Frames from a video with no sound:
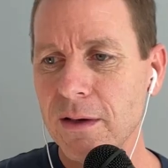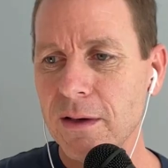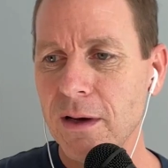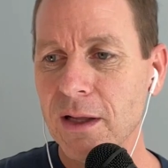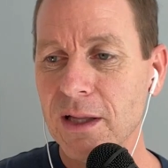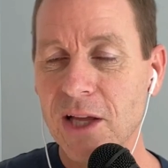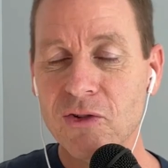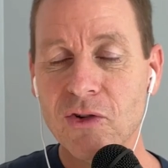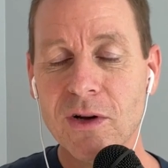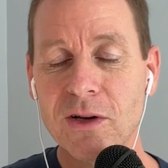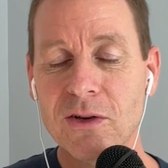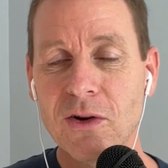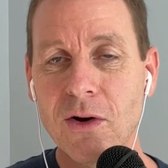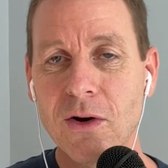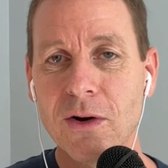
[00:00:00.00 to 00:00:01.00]
electric
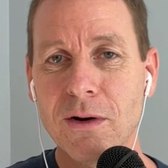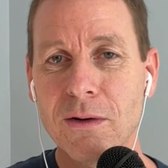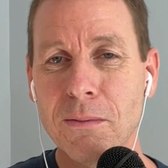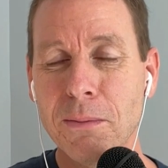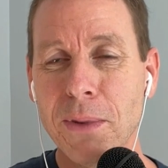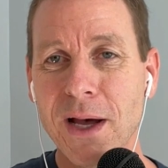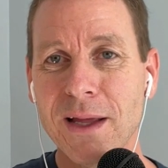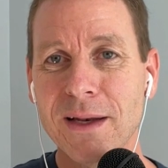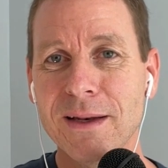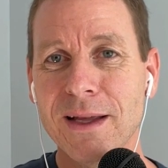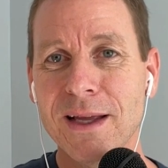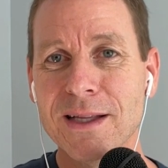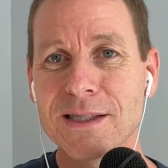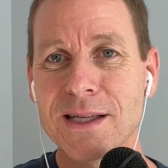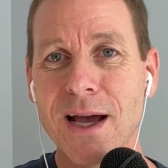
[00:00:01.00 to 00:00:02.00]
guitar, but
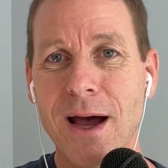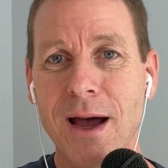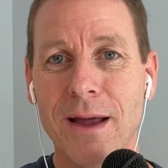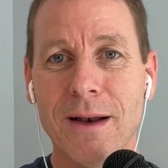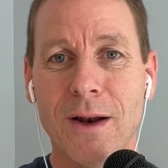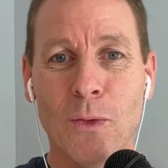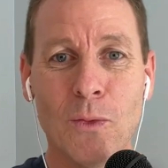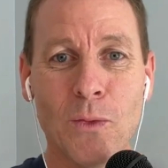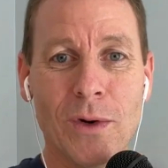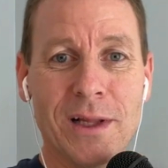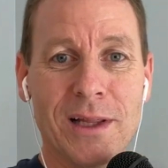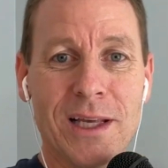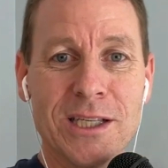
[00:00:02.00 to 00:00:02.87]
it's got a really